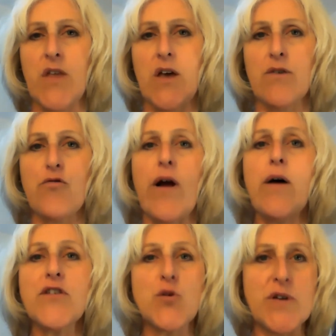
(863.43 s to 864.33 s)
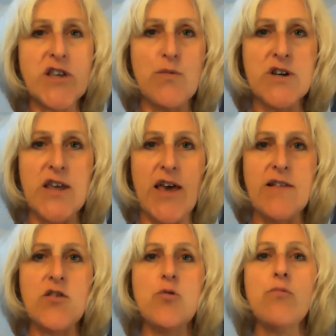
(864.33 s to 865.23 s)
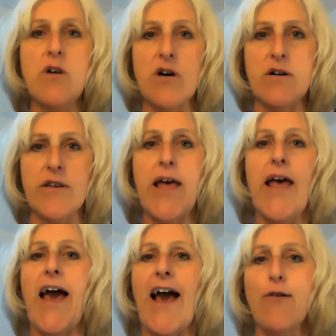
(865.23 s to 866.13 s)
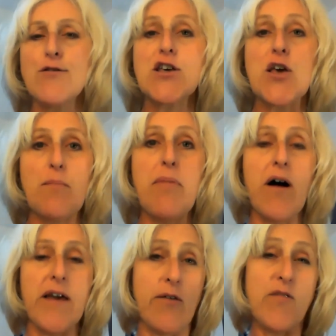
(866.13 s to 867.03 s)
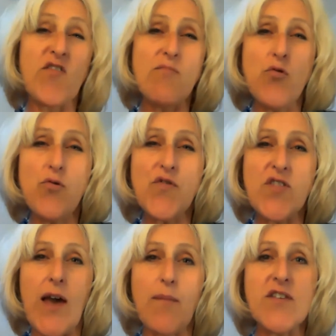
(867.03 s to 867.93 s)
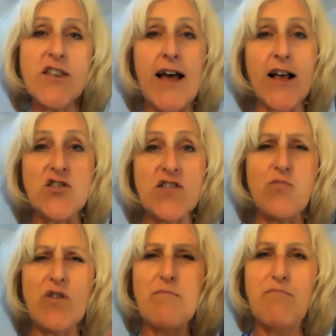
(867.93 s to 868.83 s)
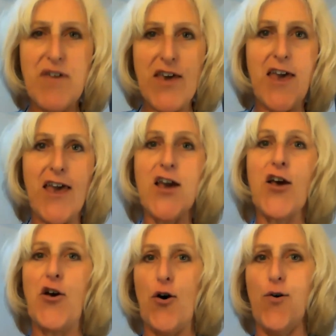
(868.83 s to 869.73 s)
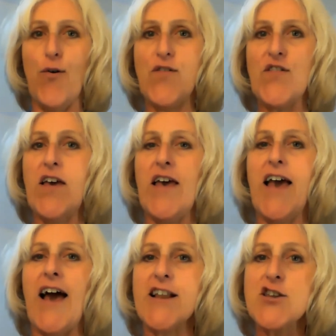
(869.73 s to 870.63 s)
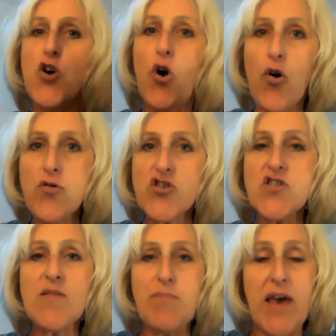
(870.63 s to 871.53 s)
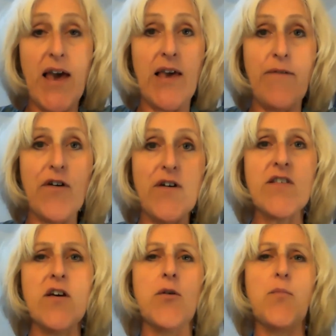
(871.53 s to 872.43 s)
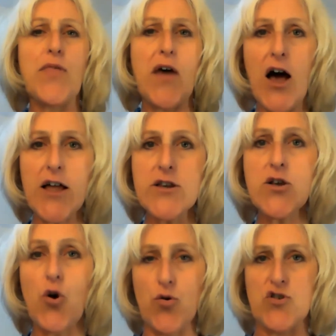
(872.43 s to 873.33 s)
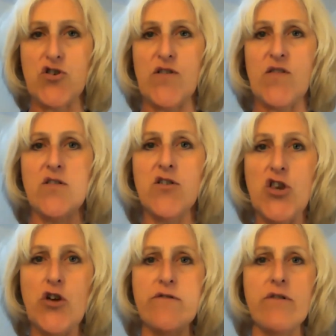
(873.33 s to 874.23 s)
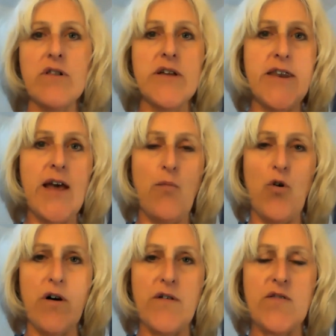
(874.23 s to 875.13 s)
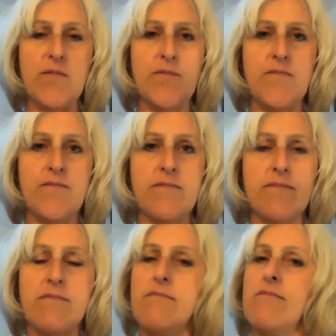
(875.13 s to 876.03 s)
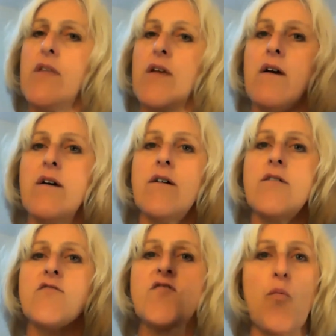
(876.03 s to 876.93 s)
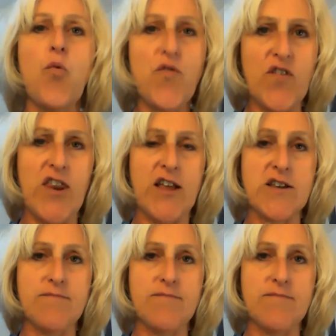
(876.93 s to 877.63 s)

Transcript: Throughout the 21 days, you learn how to combine those small steps and actions with big goals and conscious behaviors with unconscious neural networks. So what's in it?